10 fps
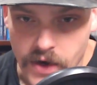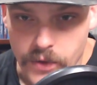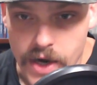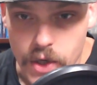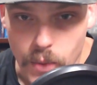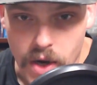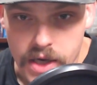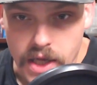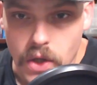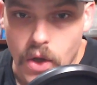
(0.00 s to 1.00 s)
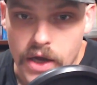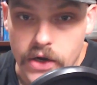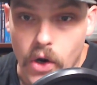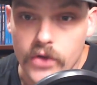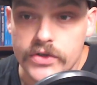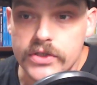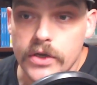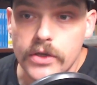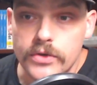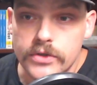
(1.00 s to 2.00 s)
right? You're walking along and all of a
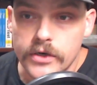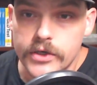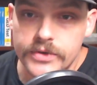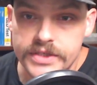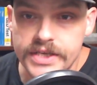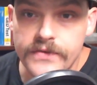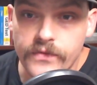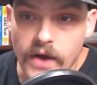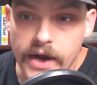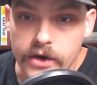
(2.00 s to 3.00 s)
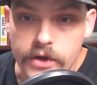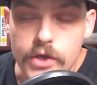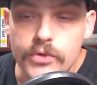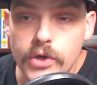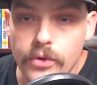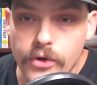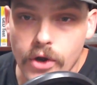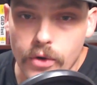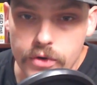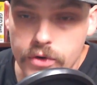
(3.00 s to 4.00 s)
sudden you start to receive fire and you
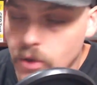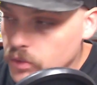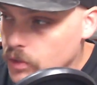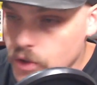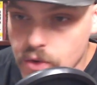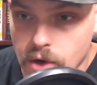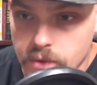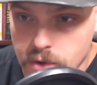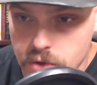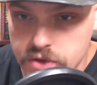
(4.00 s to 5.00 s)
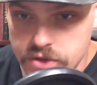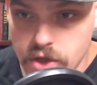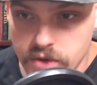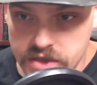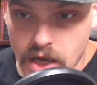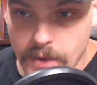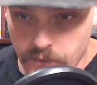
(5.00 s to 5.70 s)
just know it's coming